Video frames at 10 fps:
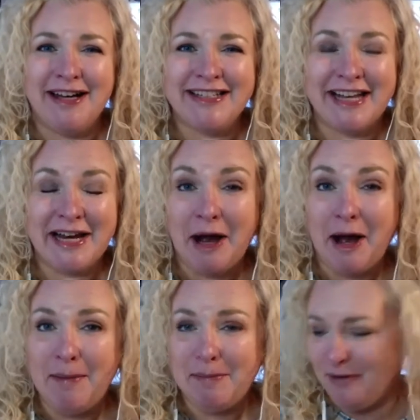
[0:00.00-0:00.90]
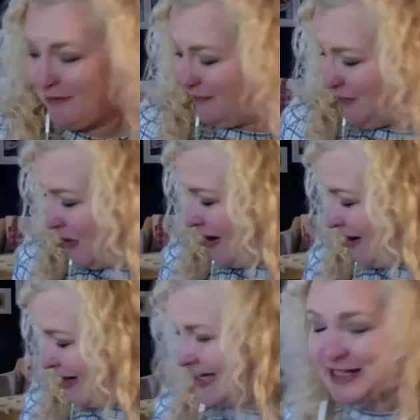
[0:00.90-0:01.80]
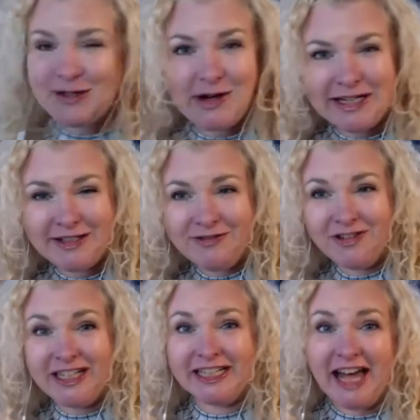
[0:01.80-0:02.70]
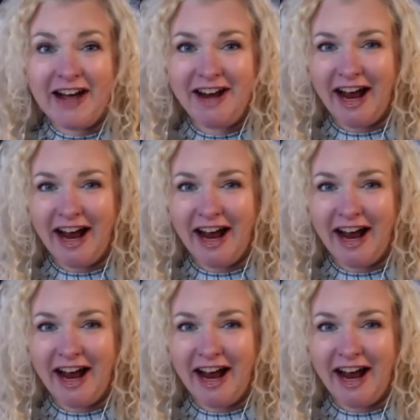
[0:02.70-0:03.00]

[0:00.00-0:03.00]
setting up for an interactive read aloud,